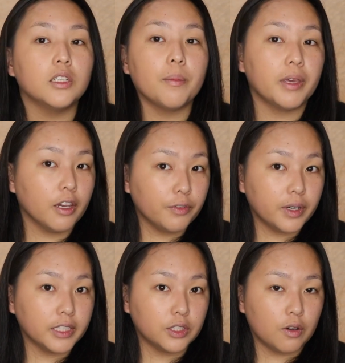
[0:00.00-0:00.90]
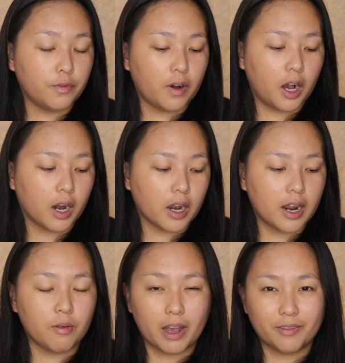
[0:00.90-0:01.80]
So I'm here for it so far,
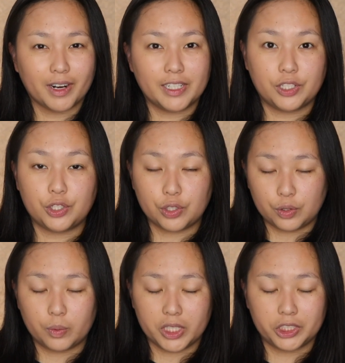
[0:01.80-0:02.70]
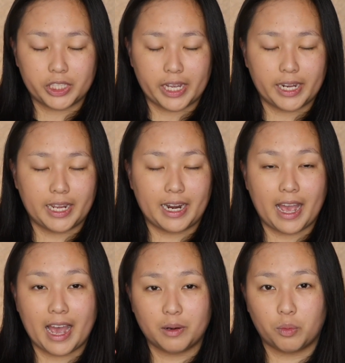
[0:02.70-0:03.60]
however I do wish that it
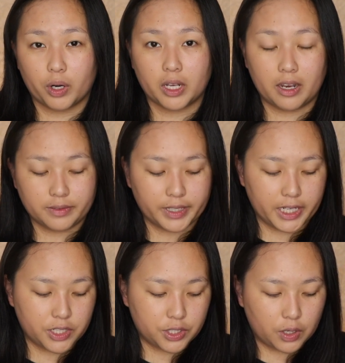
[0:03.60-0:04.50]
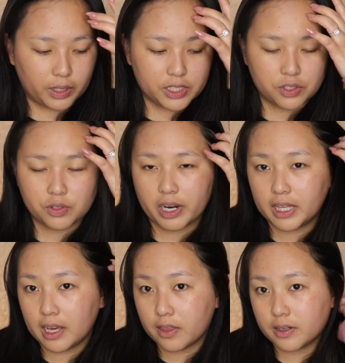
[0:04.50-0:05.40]
had more coverage. So let's
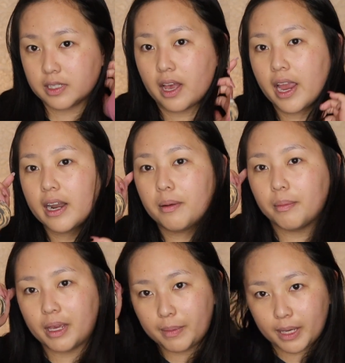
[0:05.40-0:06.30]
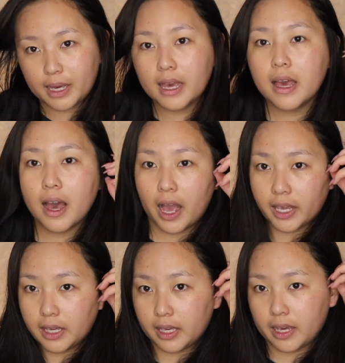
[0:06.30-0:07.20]
try the other side and maybe
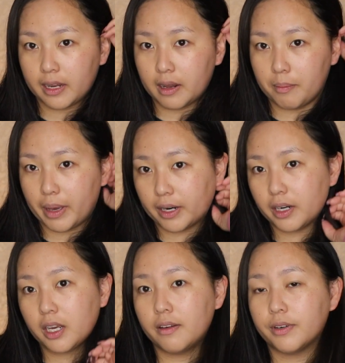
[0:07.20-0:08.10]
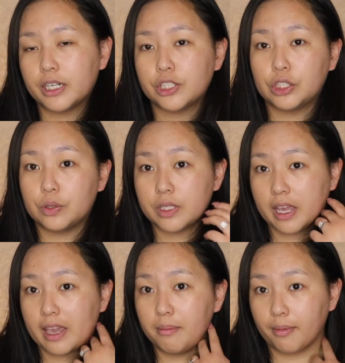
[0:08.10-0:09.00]
I can get better coverage using a